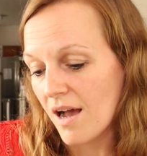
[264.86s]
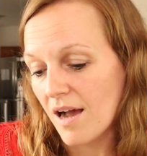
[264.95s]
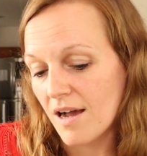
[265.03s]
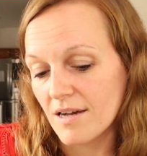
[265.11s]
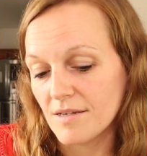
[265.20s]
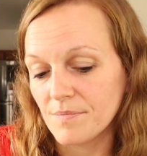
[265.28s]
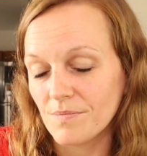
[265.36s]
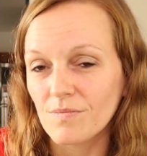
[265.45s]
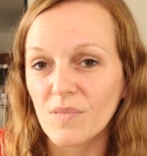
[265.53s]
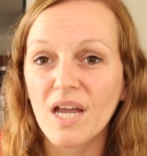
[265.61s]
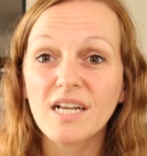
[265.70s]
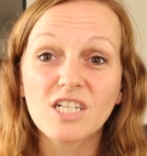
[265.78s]

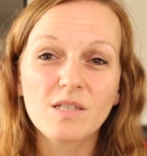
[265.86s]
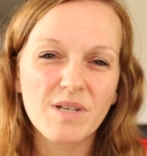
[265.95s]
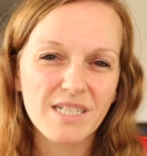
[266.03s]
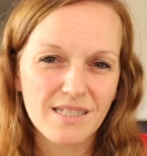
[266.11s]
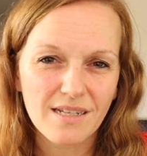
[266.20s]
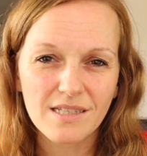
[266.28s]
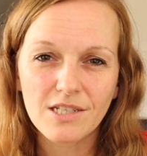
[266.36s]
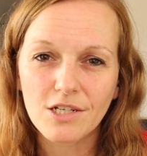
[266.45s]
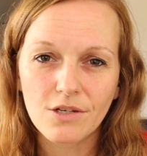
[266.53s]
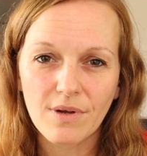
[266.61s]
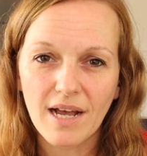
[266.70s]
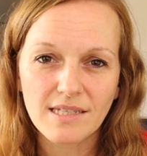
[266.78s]
it just made sense to
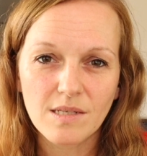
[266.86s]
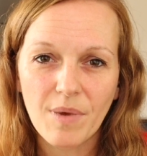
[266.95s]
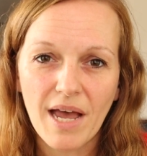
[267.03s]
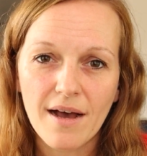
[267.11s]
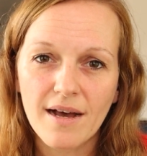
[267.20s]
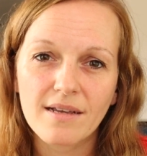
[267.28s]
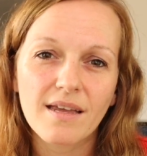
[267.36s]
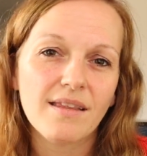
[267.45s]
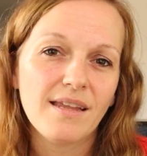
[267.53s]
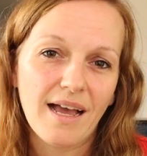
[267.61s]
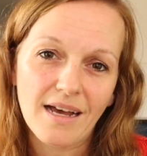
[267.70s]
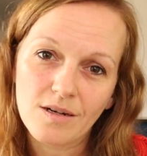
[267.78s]
do it as a pack,
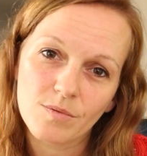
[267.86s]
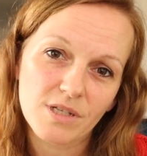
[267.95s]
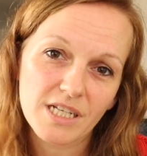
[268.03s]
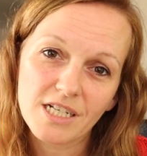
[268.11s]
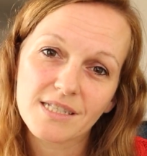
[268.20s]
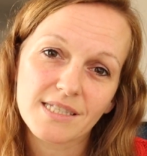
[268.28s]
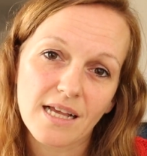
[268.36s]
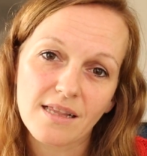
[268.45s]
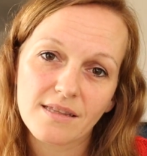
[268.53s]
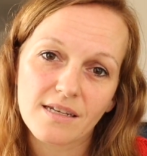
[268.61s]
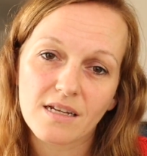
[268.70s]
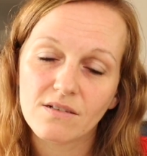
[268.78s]
and they had a really good sale
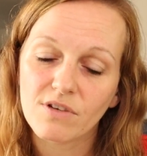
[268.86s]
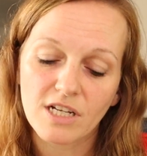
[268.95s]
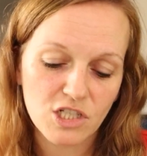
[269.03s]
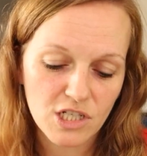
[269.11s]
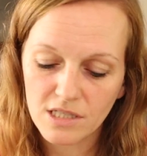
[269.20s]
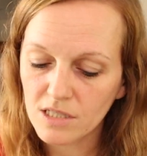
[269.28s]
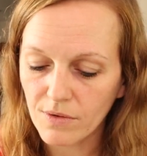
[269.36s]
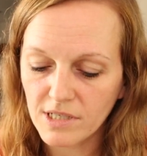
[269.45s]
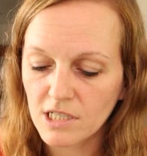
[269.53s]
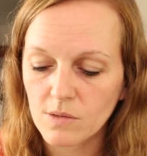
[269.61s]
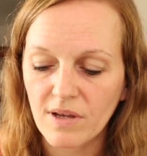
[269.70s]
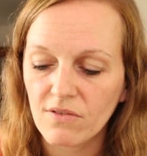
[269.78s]
at the convention, so I
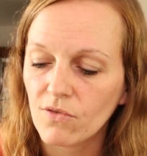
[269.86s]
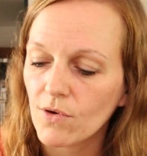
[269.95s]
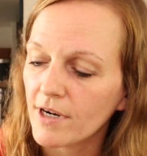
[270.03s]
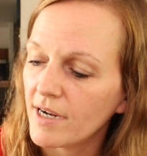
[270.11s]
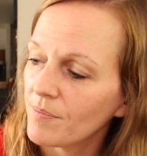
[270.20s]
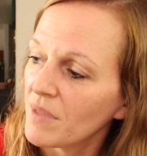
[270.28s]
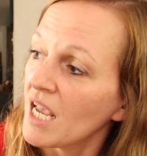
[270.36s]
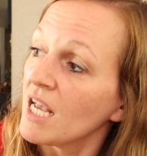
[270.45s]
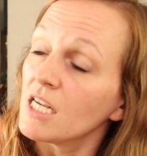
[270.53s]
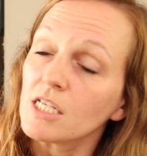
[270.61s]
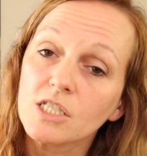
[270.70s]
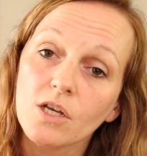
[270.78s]
just went for it.
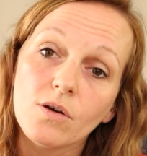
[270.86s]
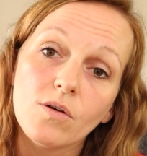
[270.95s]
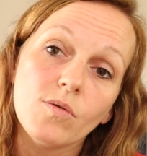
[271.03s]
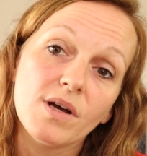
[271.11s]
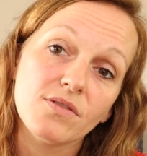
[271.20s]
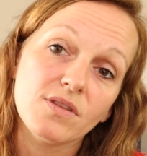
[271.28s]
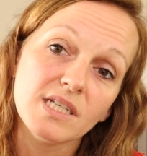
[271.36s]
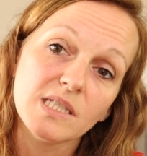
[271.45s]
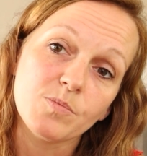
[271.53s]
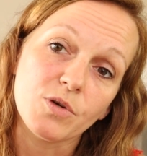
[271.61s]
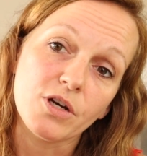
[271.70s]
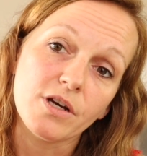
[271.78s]
So this
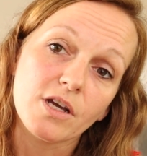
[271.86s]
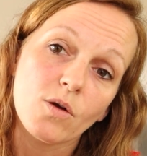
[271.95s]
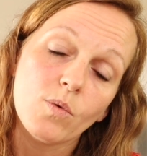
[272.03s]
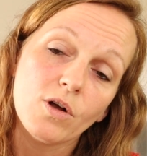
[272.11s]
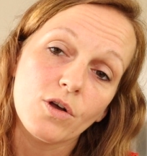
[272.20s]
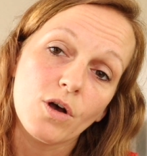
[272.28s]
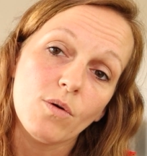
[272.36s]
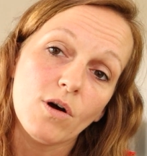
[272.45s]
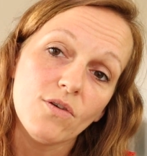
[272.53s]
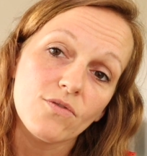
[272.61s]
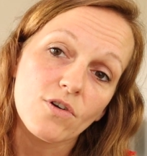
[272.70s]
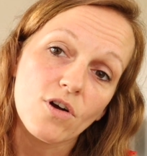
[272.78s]
book will go
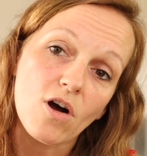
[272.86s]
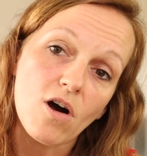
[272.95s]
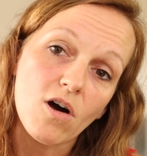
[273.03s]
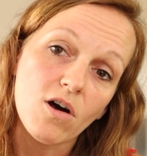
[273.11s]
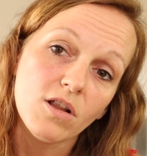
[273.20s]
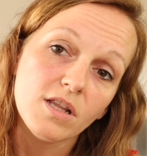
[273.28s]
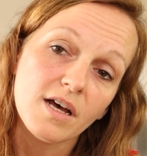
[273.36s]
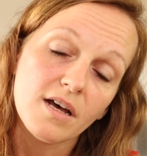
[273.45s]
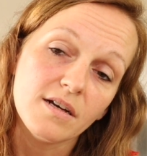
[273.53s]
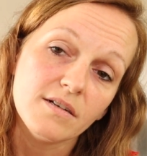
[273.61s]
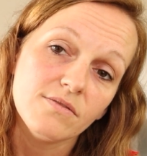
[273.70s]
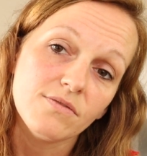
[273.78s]
over all
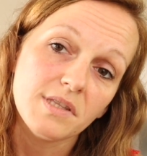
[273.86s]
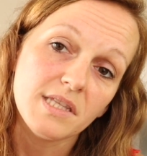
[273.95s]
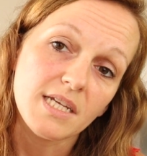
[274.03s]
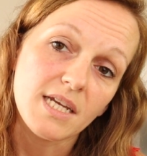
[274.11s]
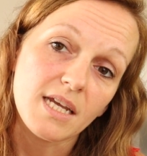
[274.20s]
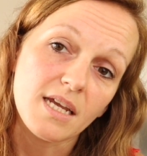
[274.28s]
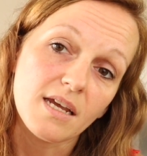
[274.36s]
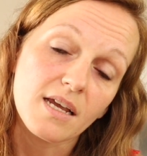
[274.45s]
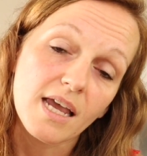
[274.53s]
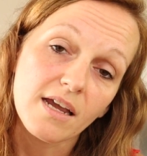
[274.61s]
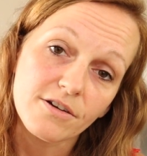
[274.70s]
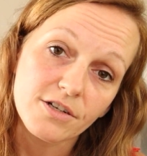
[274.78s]
of the
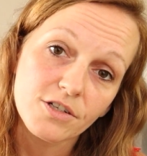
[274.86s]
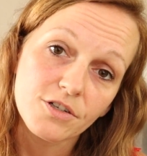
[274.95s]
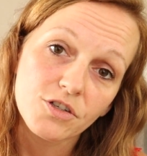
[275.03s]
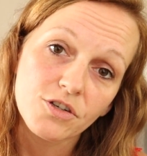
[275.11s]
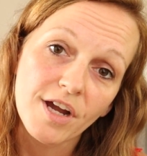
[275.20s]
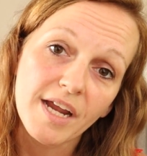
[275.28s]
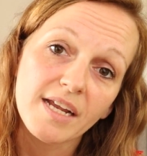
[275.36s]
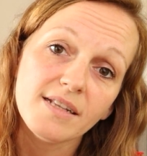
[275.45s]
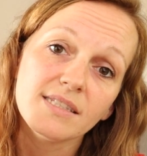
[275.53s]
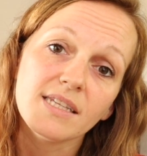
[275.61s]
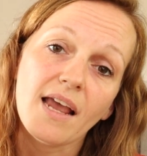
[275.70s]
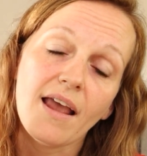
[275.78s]
character
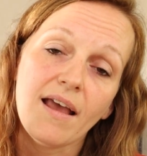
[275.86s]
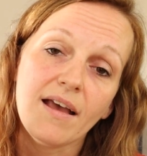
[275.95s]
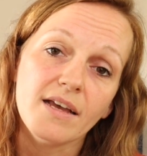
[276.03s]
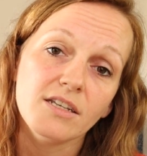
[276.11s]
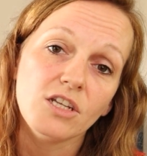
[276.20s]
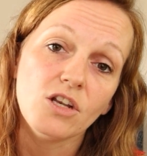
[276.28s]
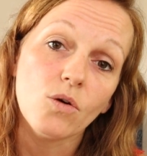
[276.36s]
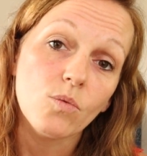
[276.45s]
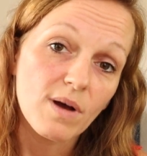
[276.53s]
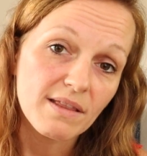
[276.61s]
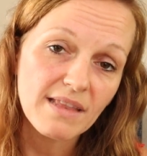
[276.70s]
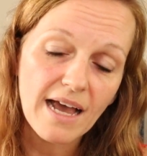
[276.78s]
traits and
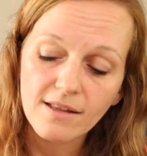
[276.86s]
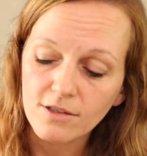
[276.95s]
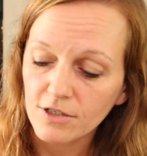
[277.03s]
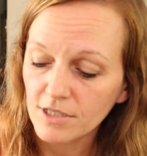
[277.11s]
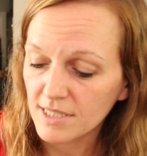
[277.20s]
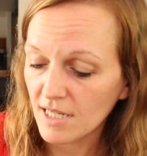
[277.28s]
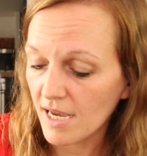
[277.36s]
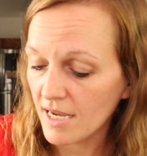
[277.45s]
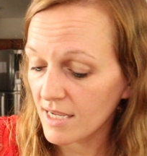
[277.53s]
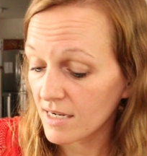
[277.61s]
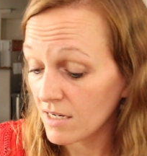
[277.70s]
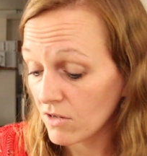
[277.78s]
what that looks
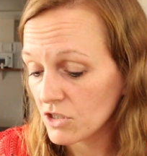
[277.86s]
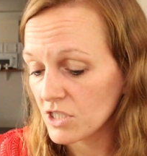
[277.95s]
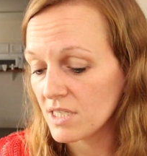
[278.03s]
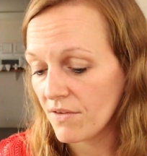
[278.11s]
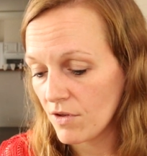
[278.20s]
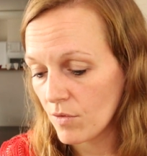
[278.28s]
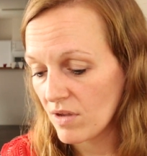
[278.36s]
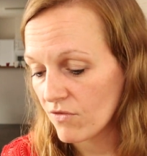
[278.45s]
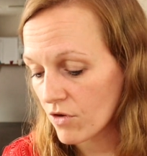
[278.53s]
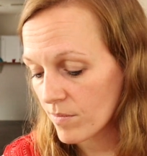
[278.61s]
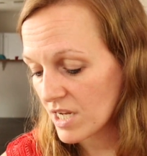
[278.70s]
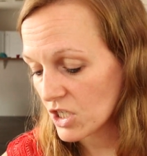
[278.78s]
like, and it'll just give you
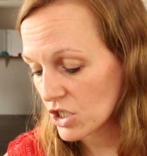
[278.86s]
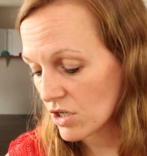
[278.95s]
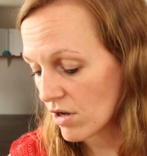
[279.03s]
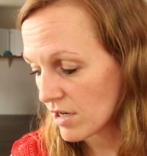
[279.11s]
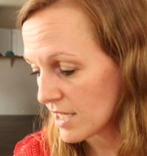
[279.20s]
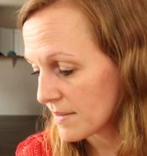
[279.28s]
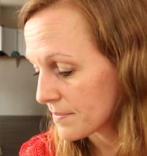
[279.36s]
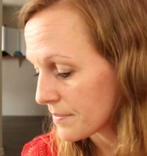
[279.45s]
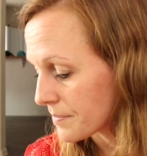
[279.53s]
information on it.